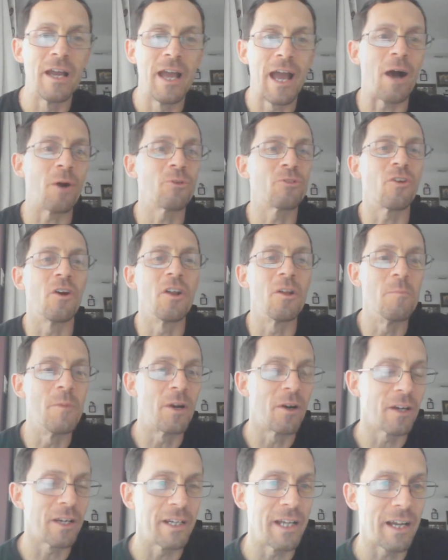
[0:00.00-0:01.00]
House
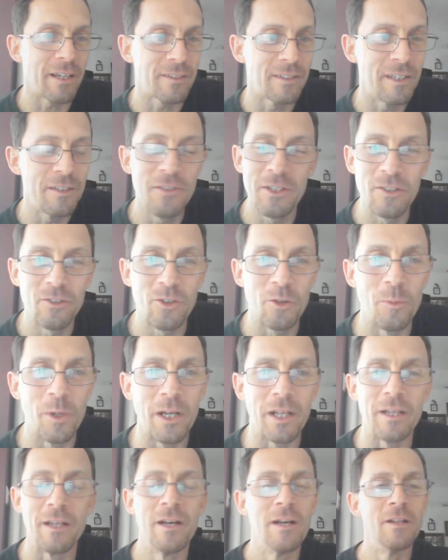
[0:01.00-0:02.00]
Un-American Activities
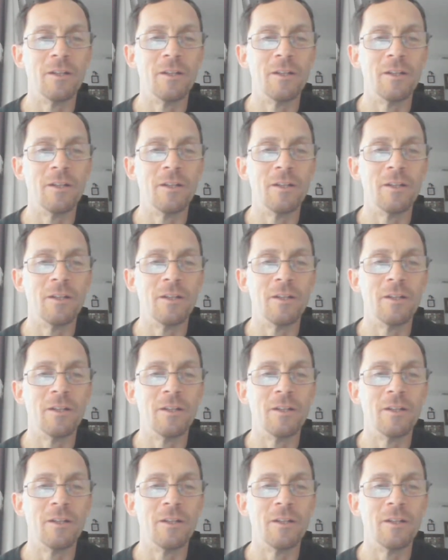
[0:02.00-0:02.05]
Committee.